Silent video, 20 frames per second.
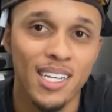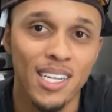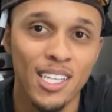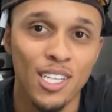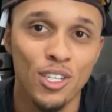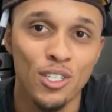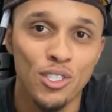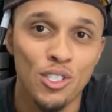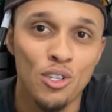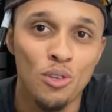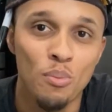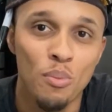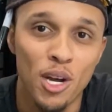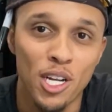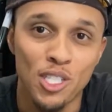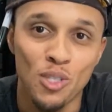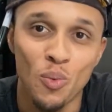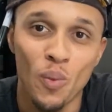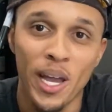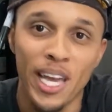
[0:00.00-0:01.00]
a little too
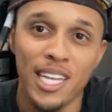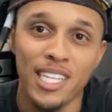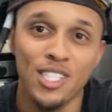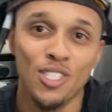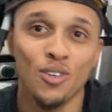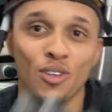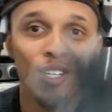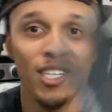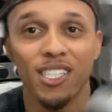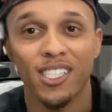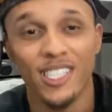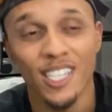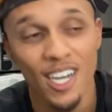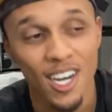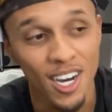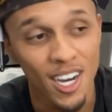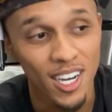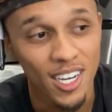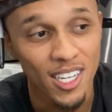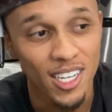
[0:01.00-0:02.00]
much weight to the
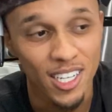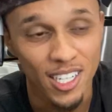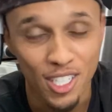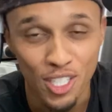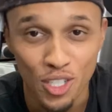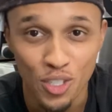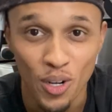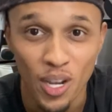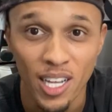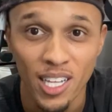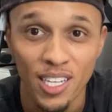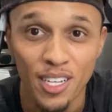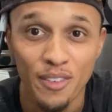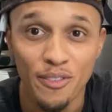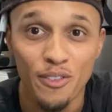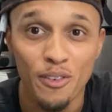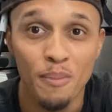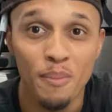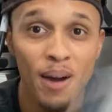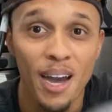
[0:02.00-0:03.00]
tongue of the trailer
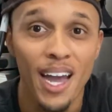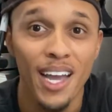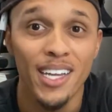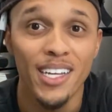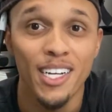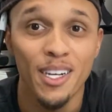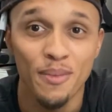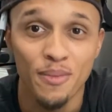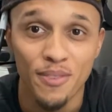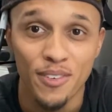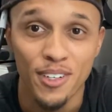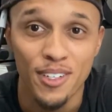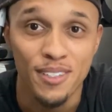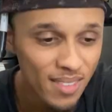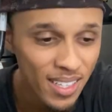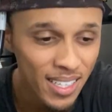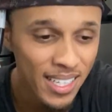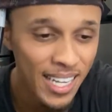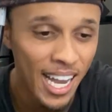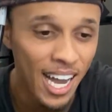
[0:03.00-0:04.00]
for my comfort.
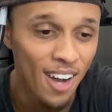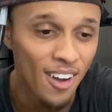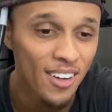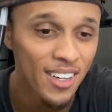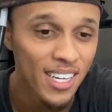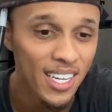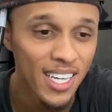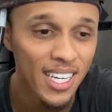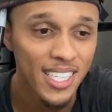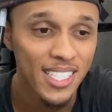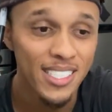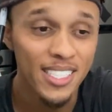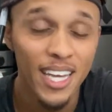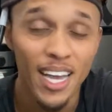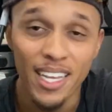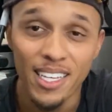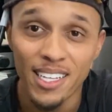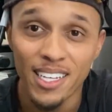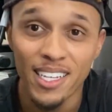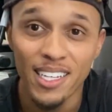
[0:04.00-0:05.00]
Now,
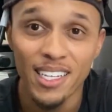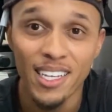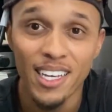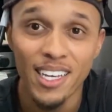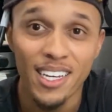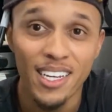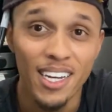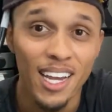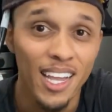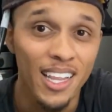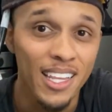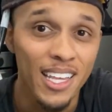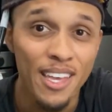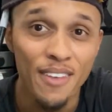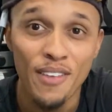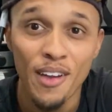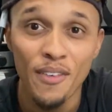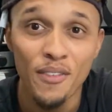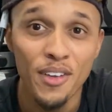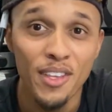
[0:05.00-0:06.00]
technically, could I
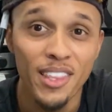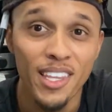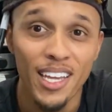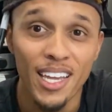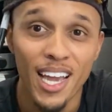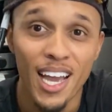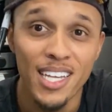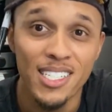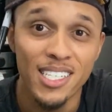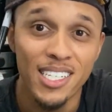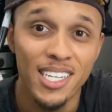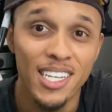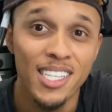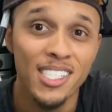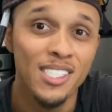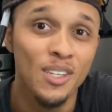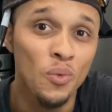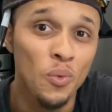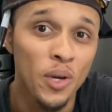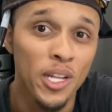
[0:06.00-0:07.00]
leave everything as it
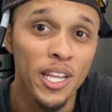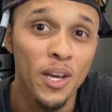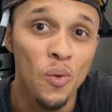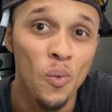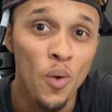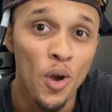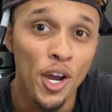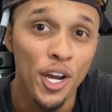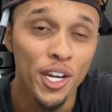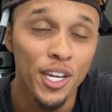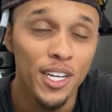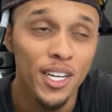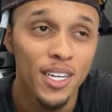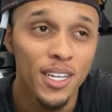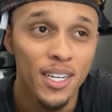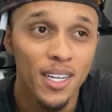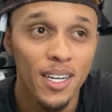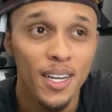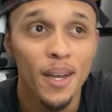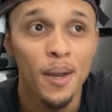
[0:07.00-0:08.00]
is and will it work?
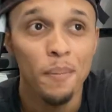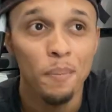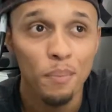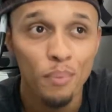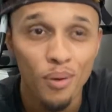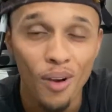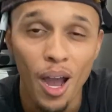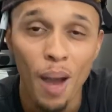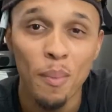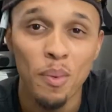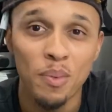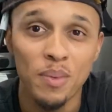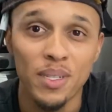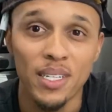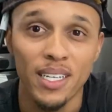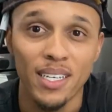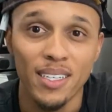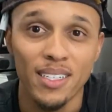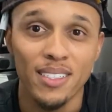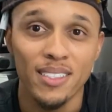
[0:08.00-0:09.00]

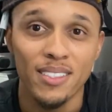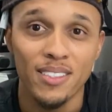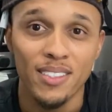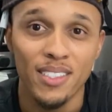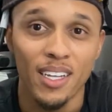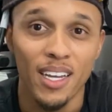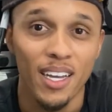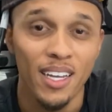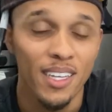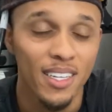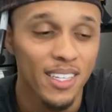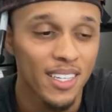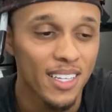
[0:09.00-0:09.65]
Probably, okay?